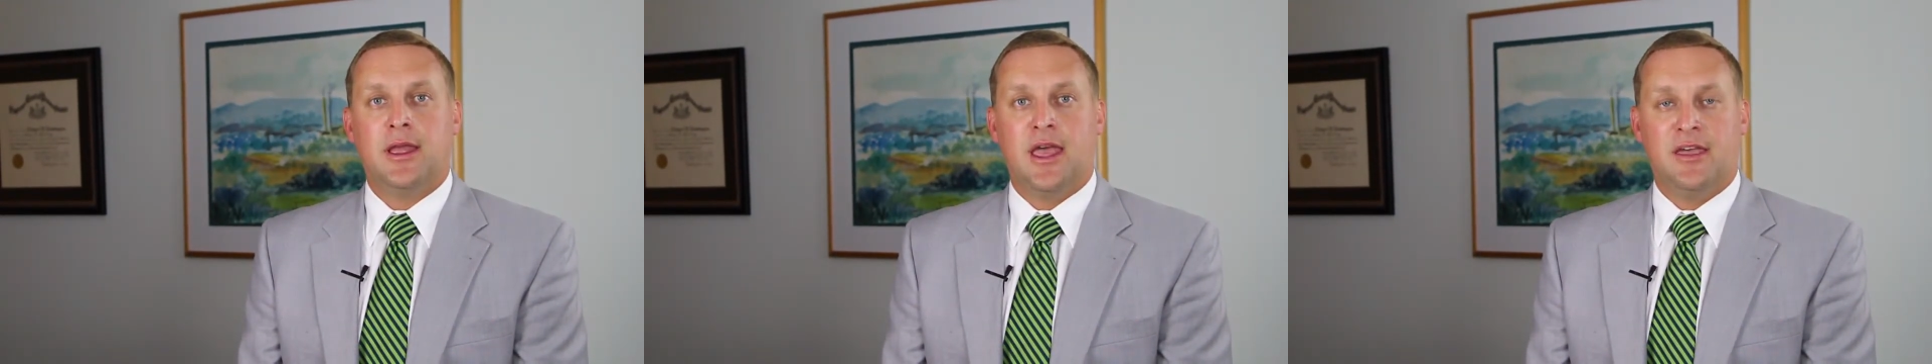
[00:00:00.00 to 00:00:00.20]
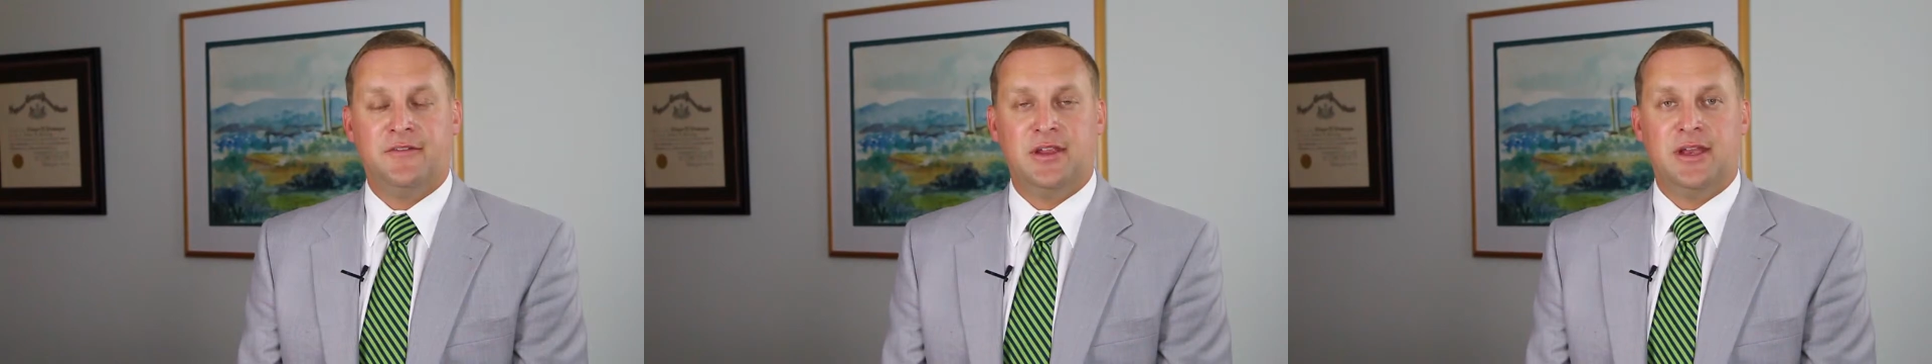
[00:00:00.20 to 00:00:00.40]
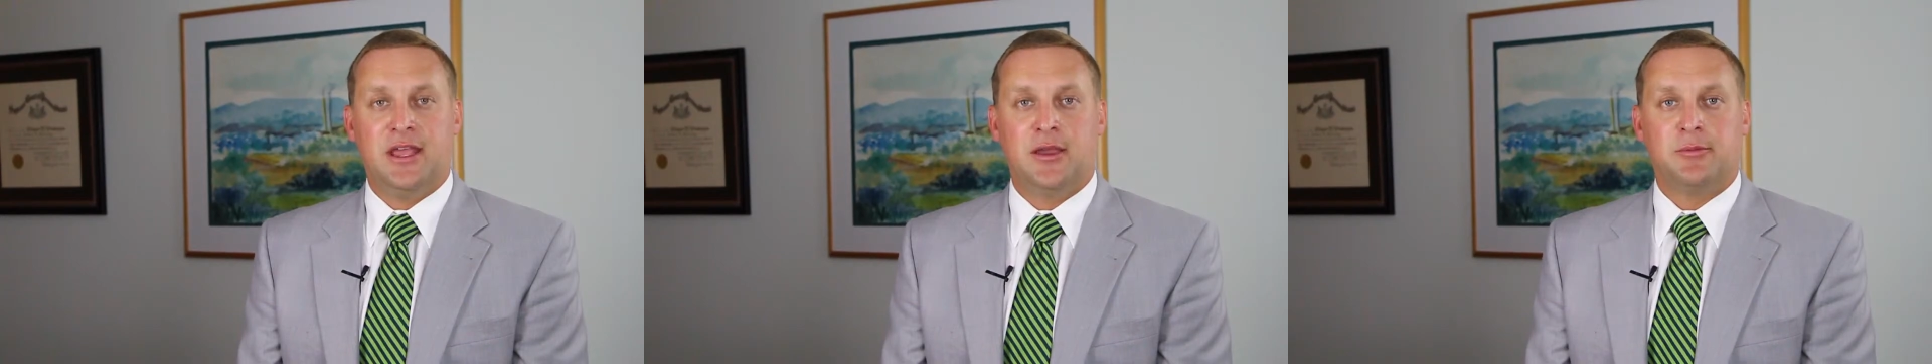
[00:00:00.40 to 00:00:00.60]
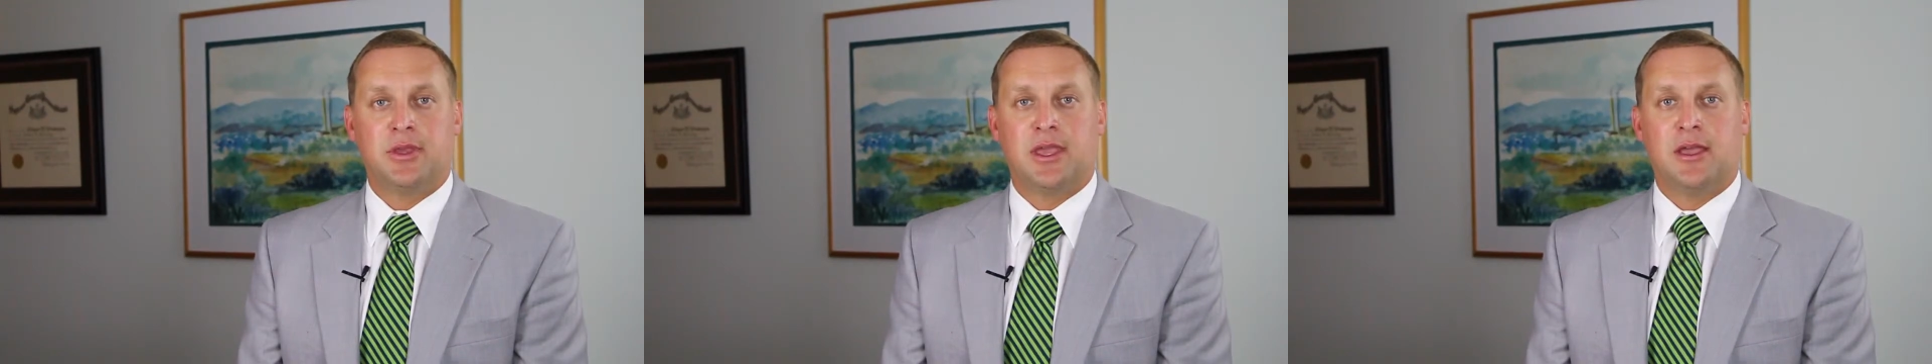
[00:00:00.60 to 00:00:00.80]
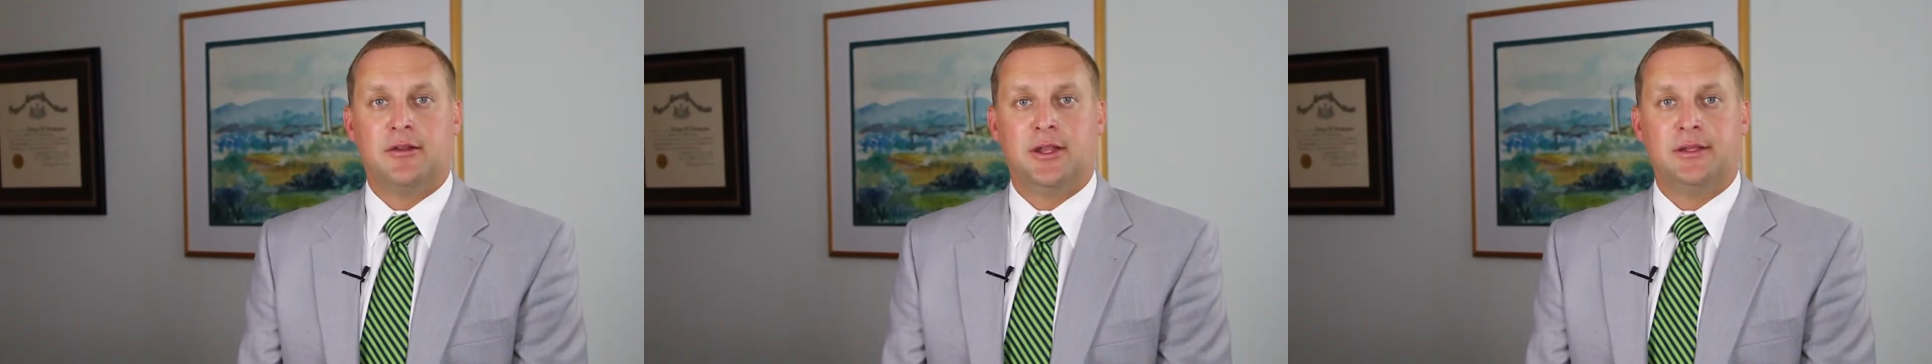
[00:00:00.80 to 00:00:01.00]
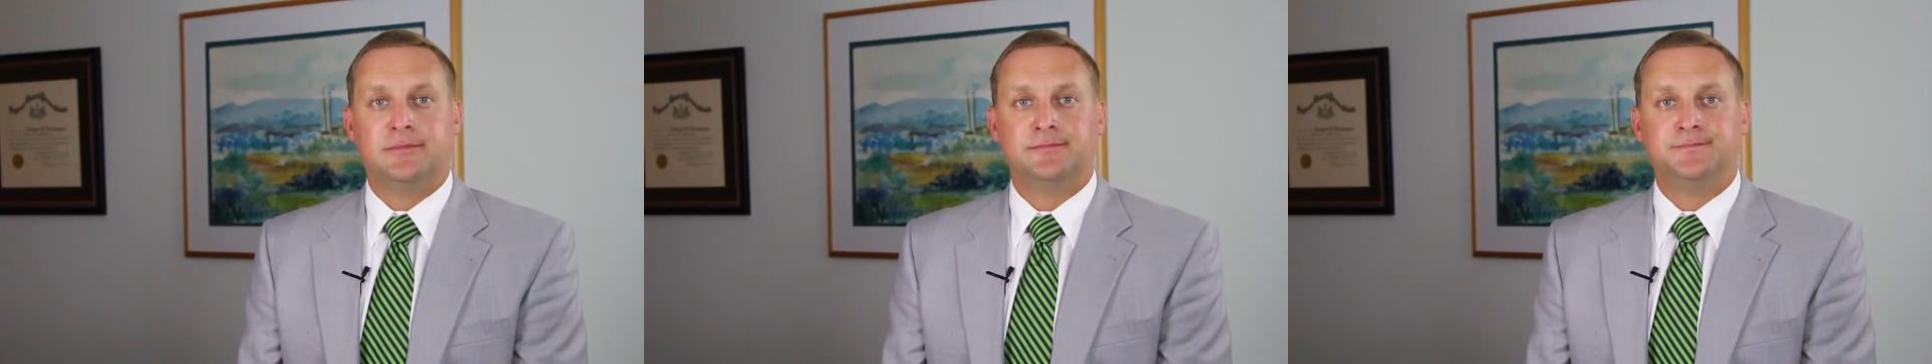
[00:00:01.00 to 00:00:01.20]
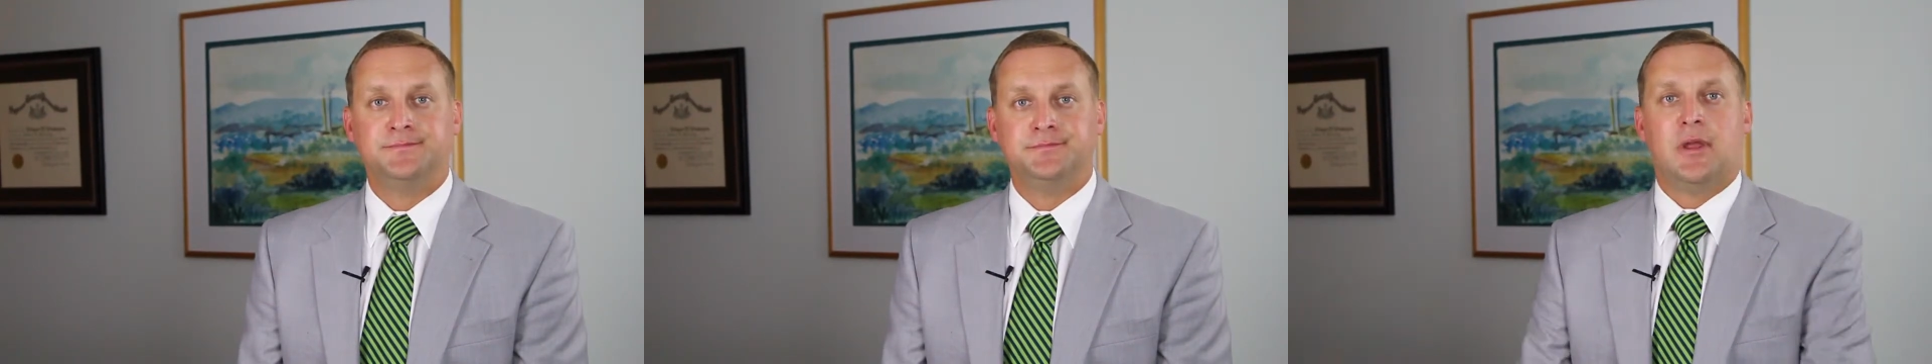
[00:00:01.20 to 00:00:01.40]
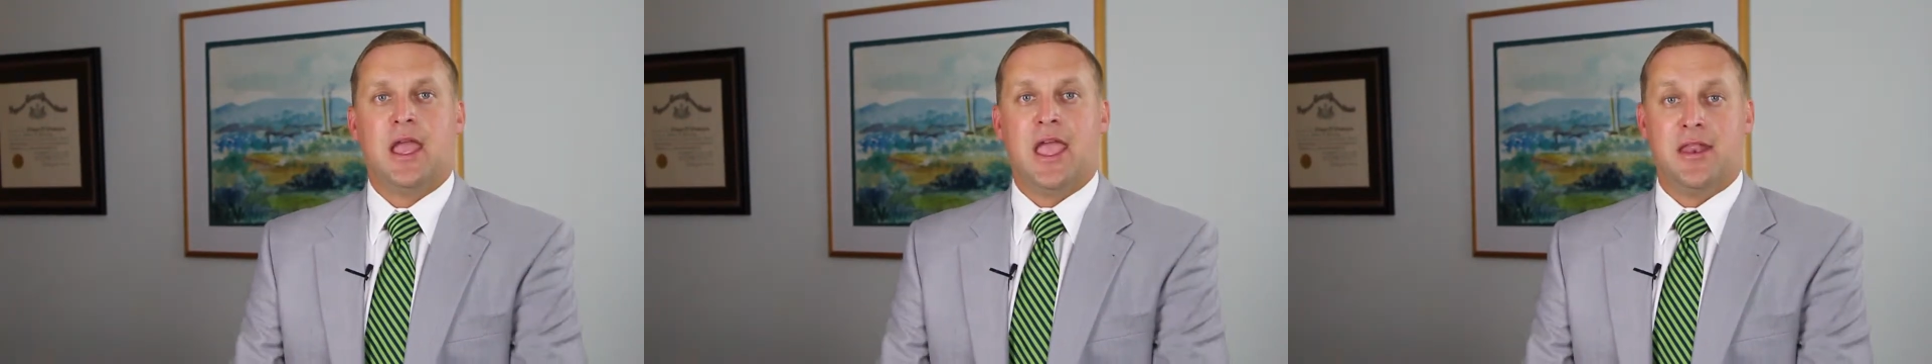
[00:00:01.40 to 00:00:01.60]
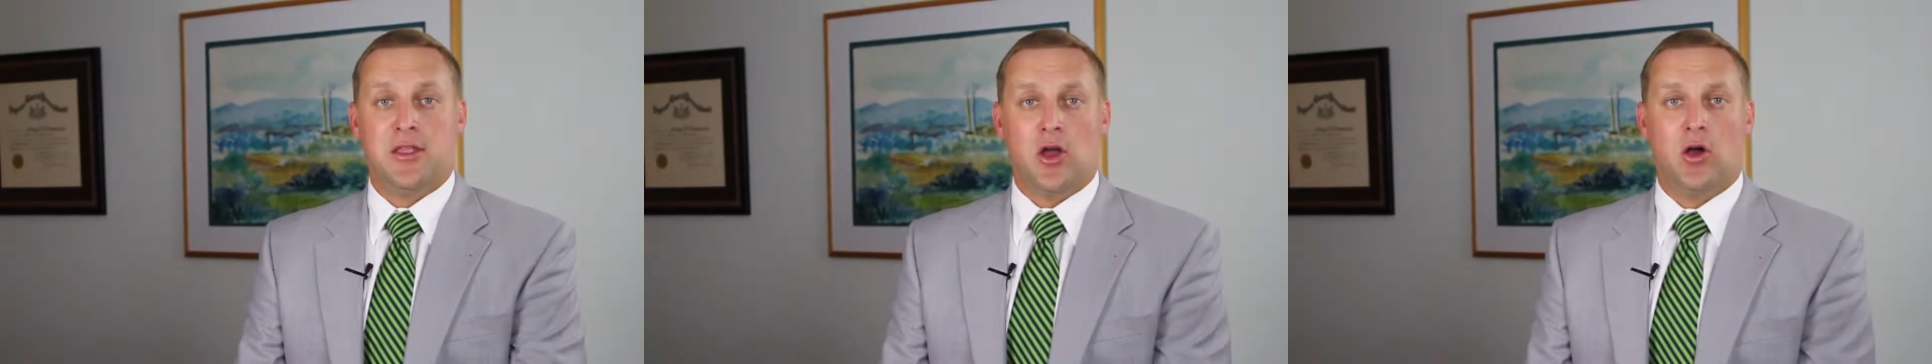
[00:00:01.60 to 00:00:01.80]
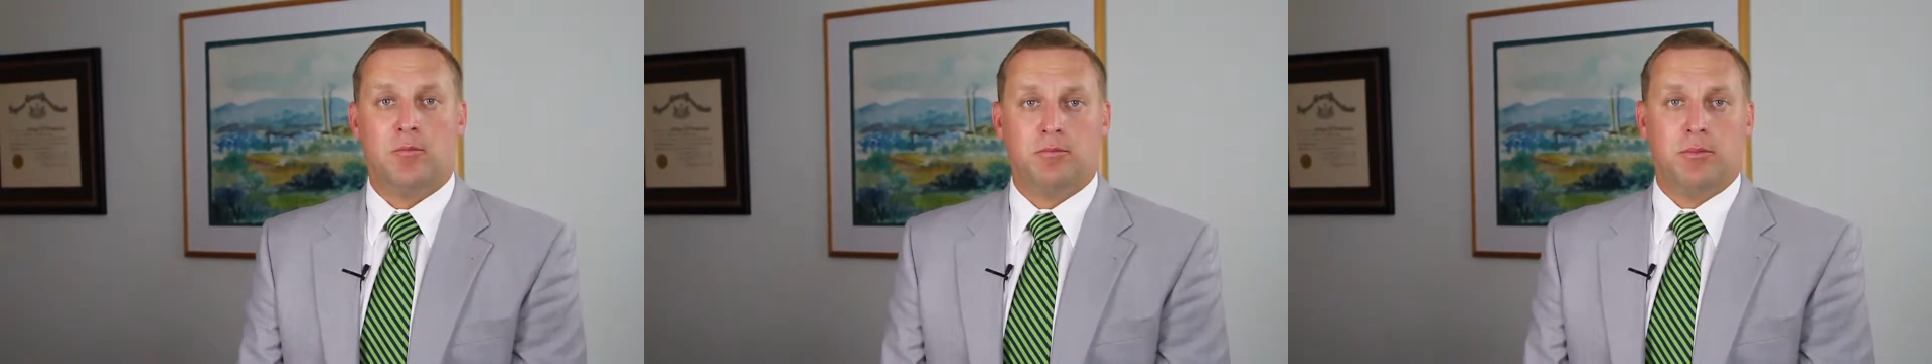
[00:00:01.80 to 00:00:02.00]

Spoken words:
Effingham County, and